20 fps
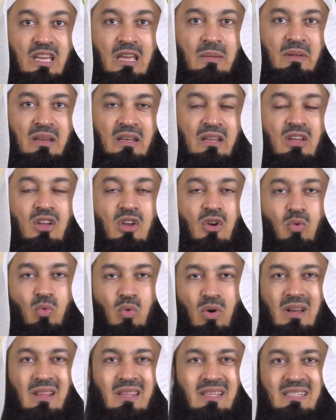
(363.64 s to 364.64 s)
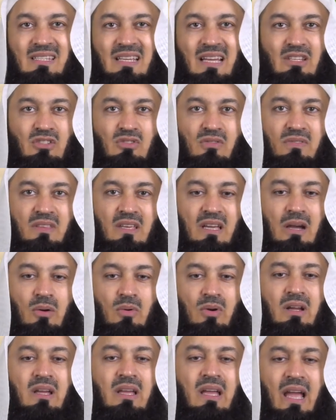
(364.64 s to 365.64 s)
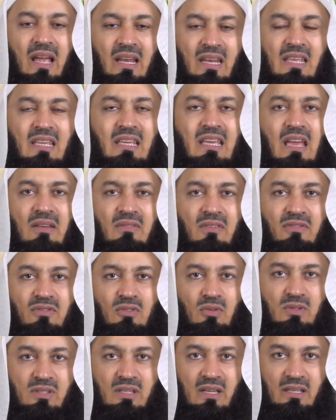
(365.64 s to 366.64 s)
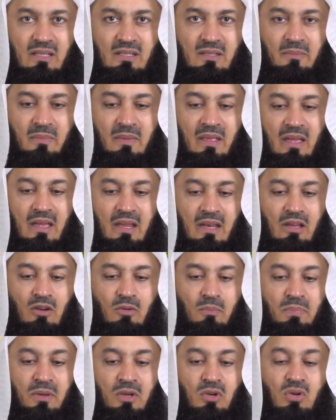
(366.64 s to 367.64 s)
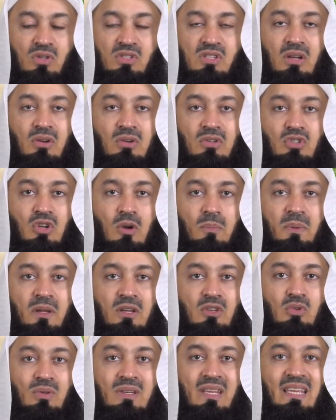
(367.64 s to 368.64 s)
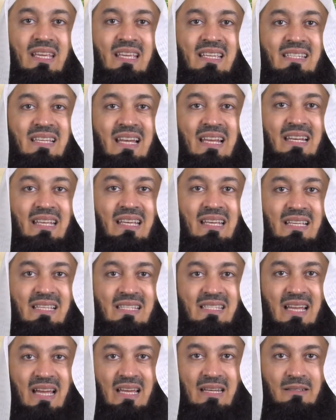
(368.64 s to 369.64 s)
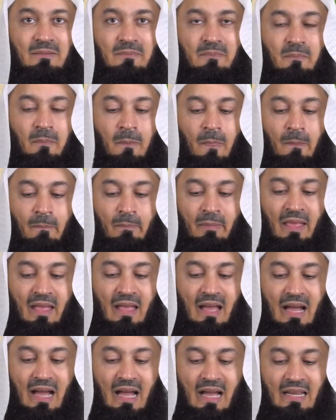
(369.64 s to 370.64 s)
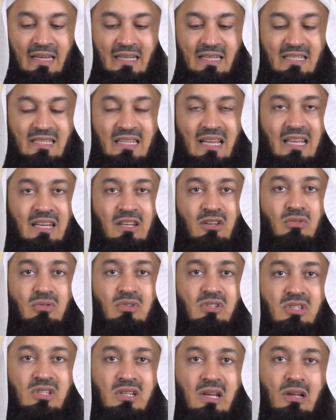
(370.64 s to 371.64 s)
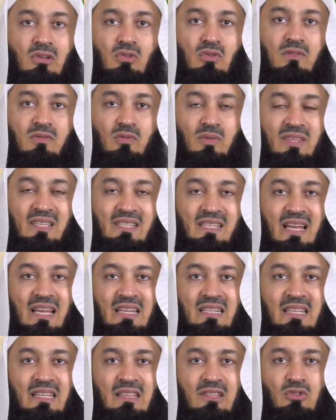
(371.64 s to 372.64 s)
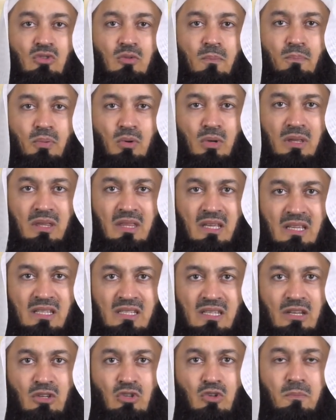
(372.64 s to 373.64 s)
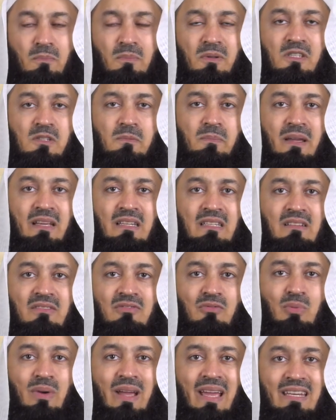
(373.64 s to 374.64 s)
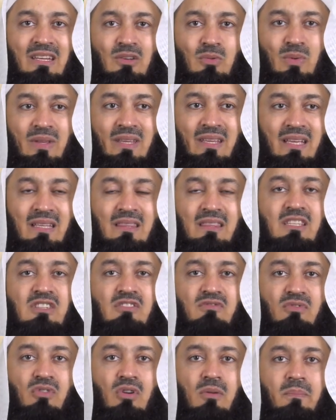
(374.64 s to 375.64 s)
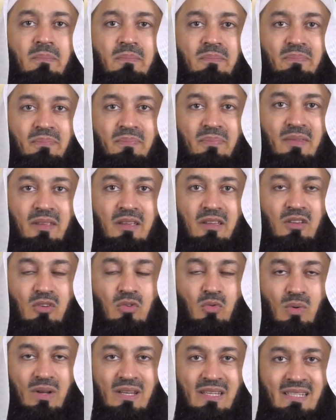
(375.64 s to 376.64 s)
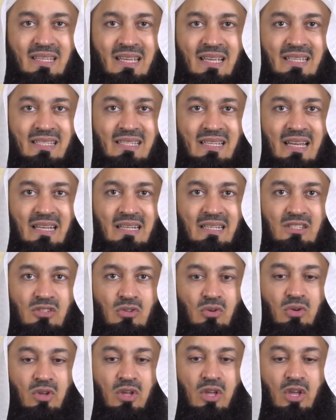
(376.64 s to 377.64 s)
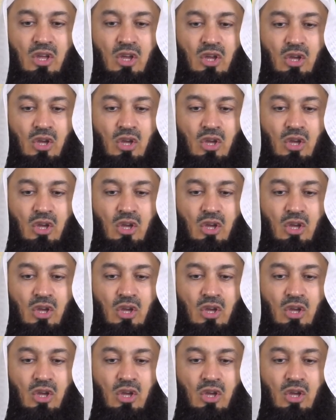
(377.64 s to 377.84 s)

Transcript: came in, what are the signs of the hour? And he gave a few signs. Now, because our topic today is Al-Ihsan, I decided to start off with this hadith to put things into perspective. Where did we get this from? You know, what is Ihsan? So,